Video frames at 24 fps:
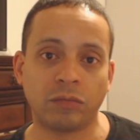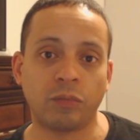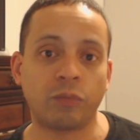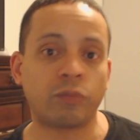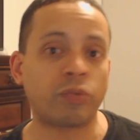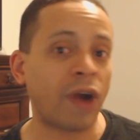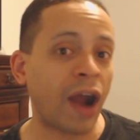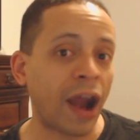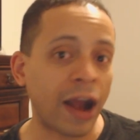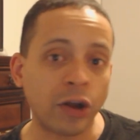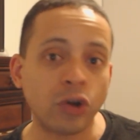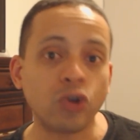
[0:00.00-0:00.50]

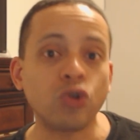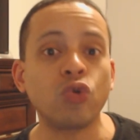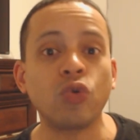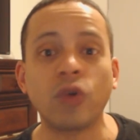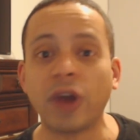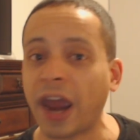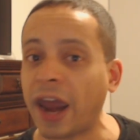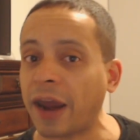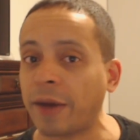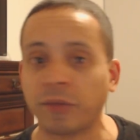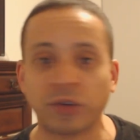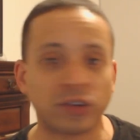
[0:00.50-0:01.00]
Brand new
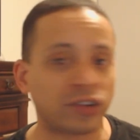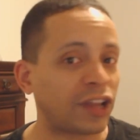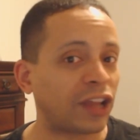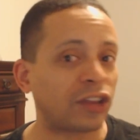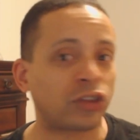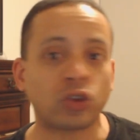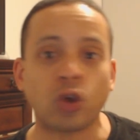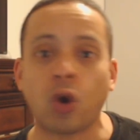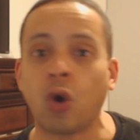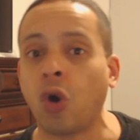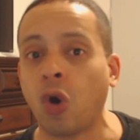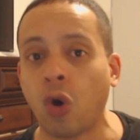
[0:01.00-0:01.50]
gamers
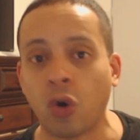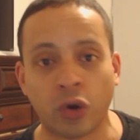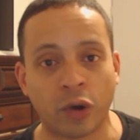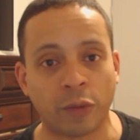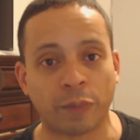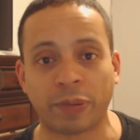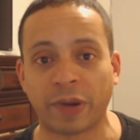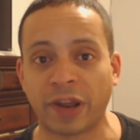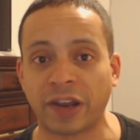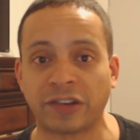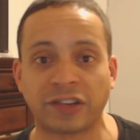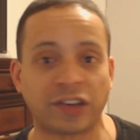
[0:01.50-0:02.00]
that don't own a
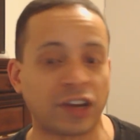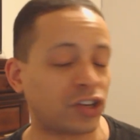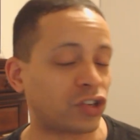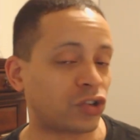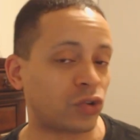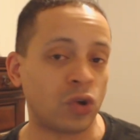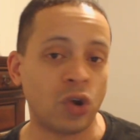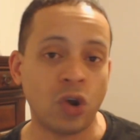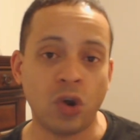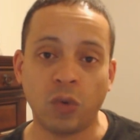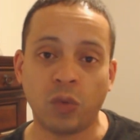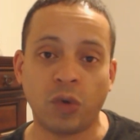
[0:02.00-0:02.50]
PlayStation.